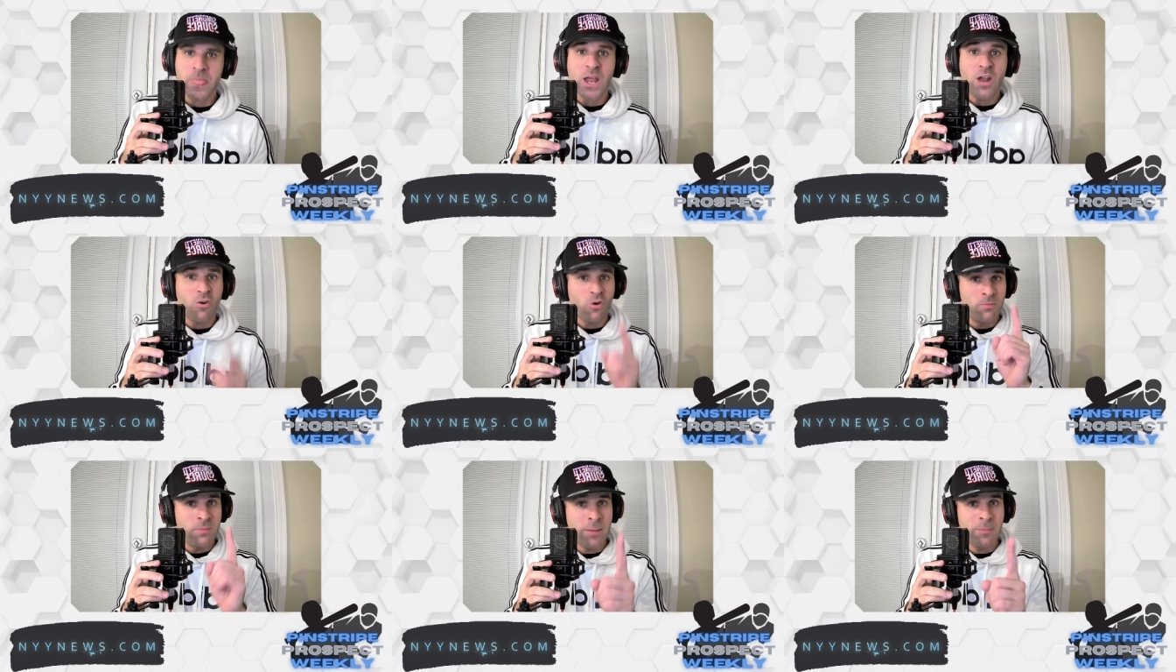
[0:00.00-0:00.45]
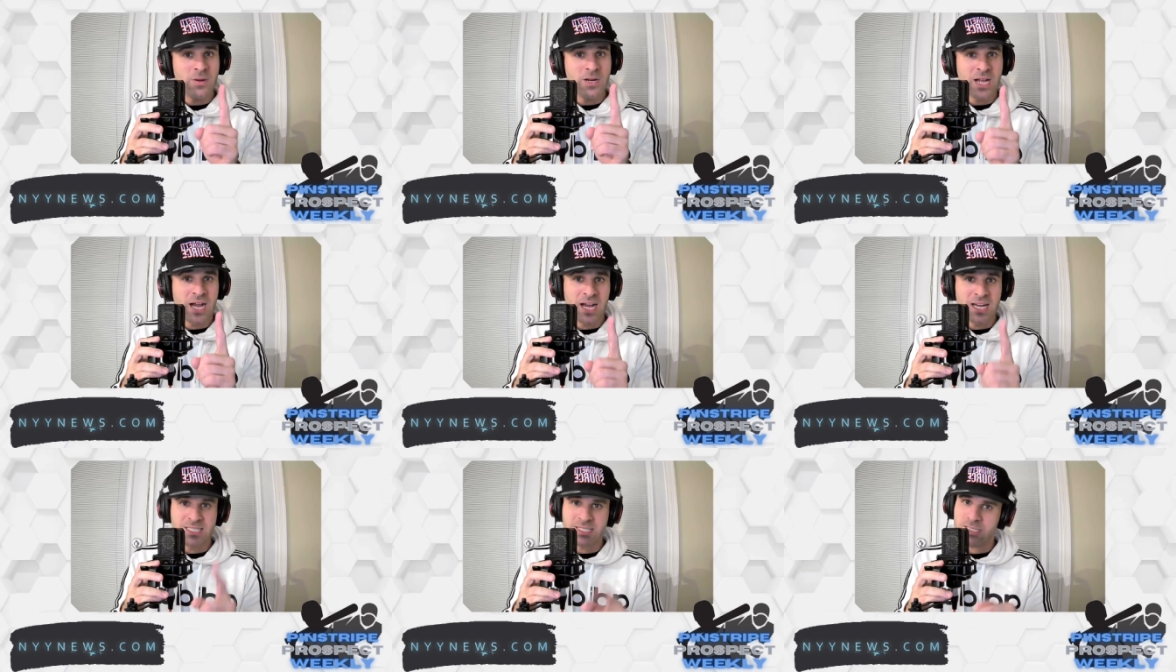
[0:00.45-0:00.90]
Remember,
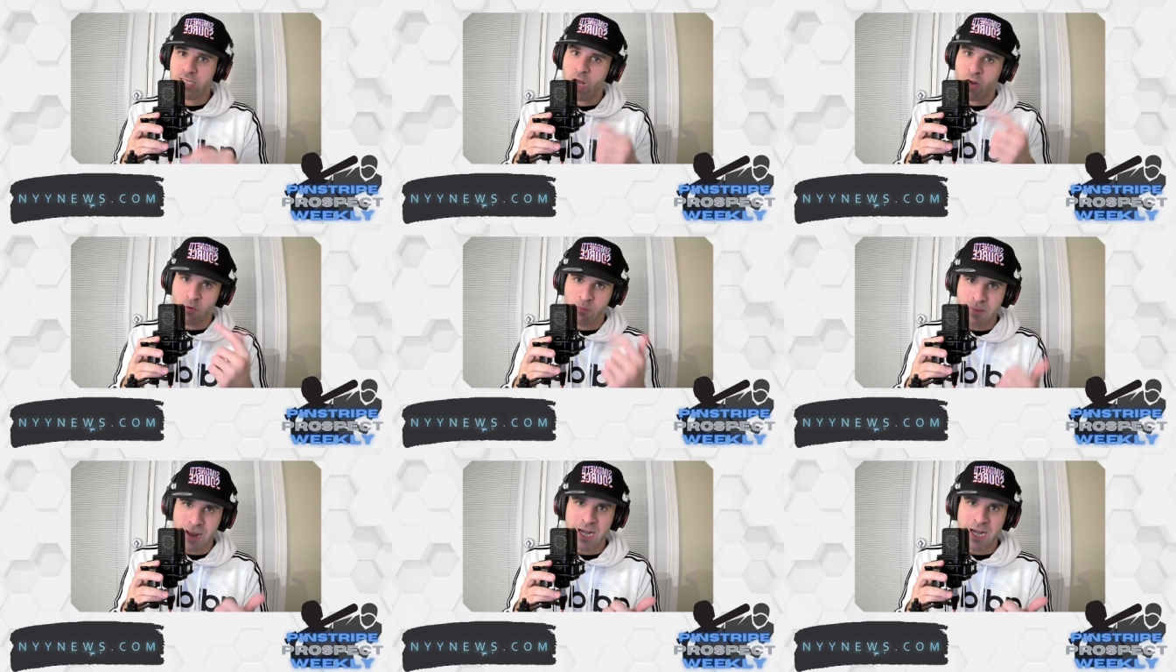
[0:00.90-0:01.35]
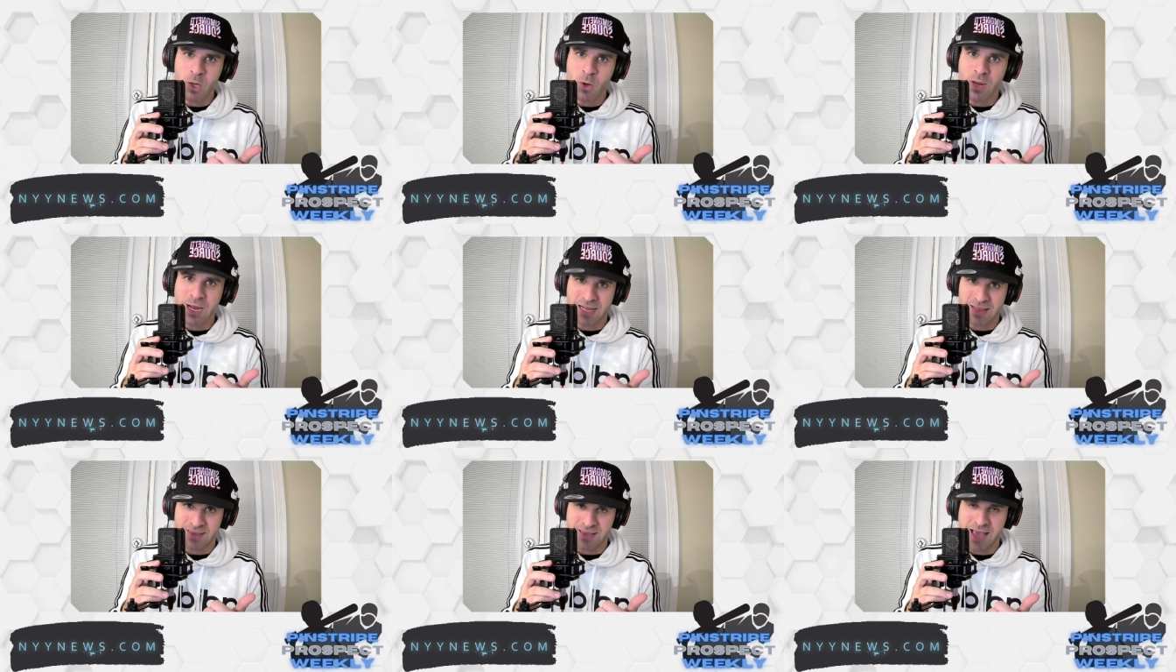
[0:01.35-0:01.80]
guys, I'll remind you again
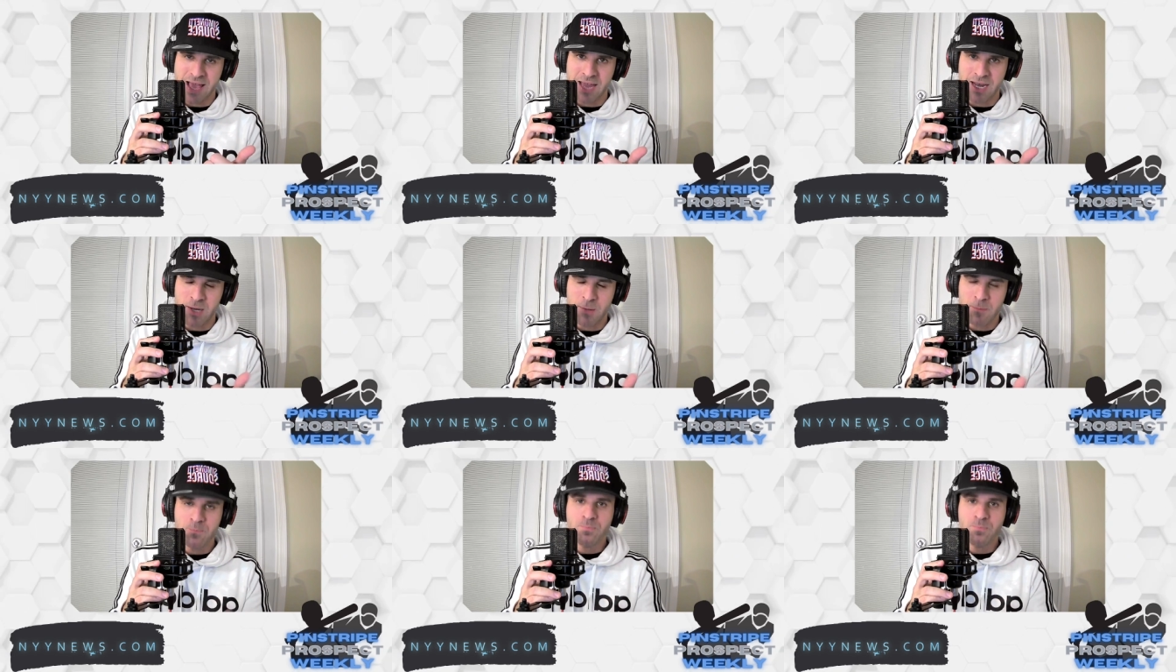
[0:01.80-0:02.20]
at the end,